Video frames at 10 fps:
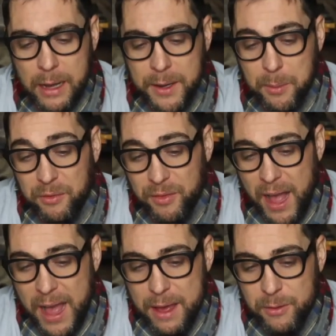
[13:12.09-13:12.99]
Number
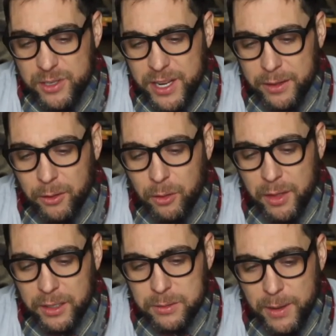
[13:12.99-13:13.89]
five, there's 10 little
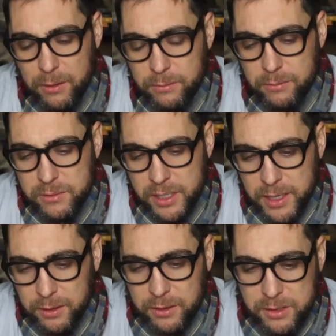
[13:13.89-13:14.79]
things about St.
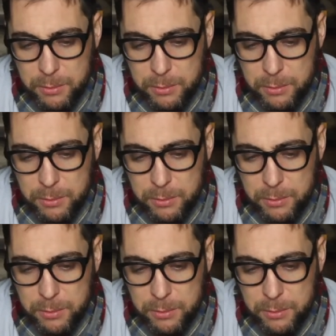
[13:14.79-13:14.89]
Nicholas.